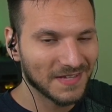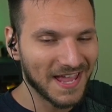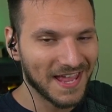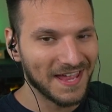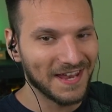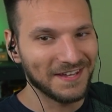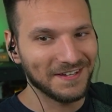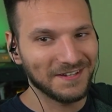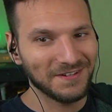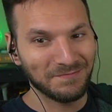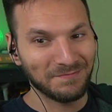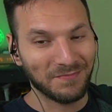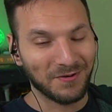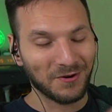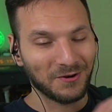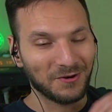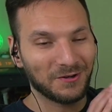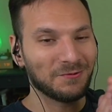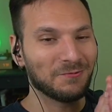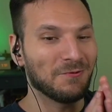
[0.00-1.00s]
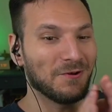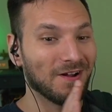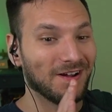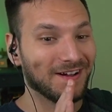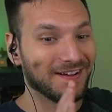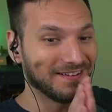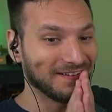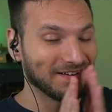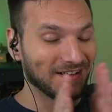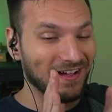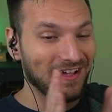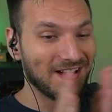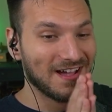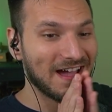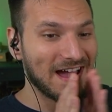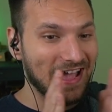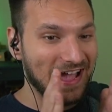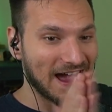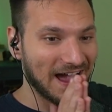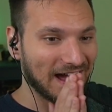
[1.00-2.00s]
End of part one.
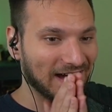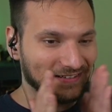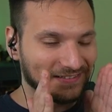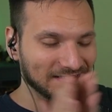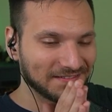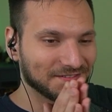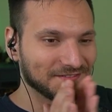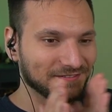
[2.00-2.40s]
Ah!